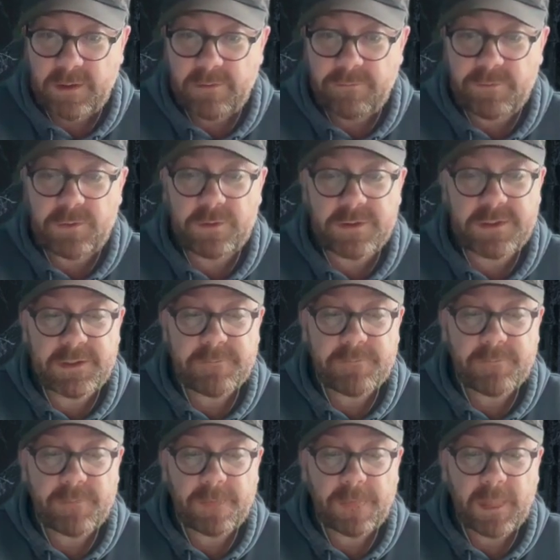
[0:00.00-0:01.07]
Of course,
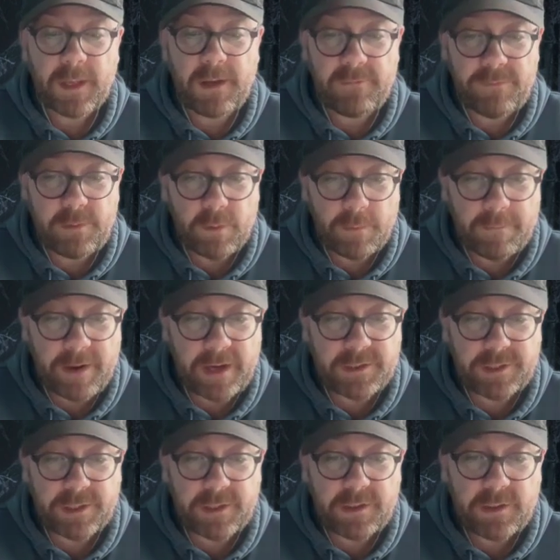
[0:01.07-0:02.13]
if you were
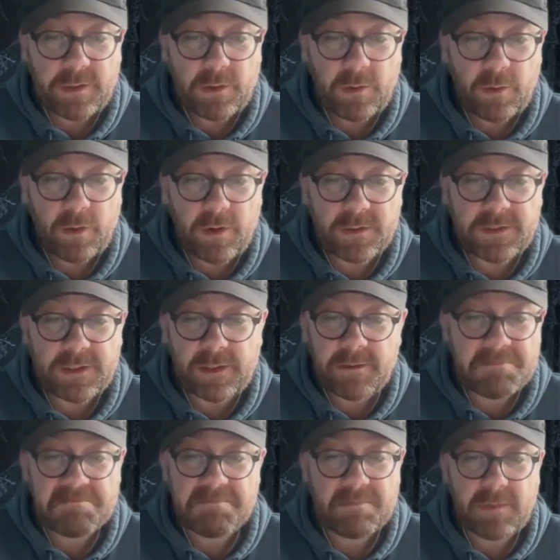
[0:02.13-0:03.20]
badger or otter,
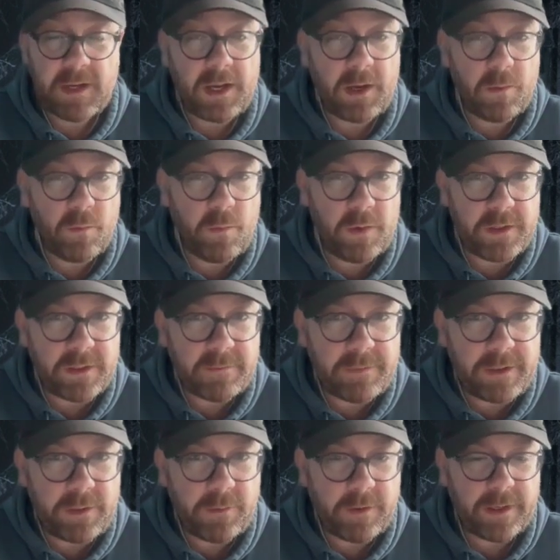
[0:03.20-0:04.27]
it wouldn't
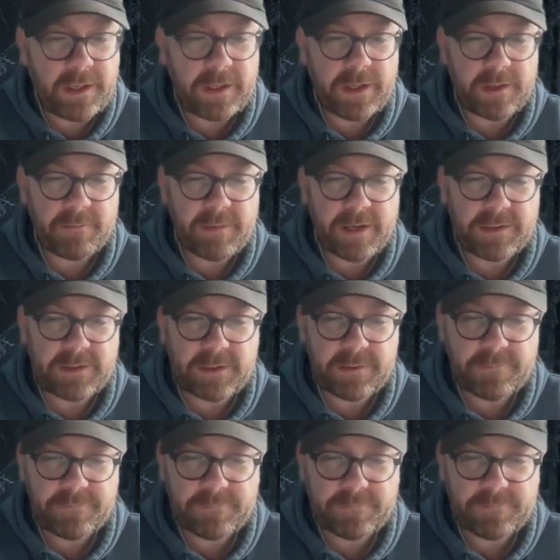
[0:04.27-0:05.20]
be quite another matter."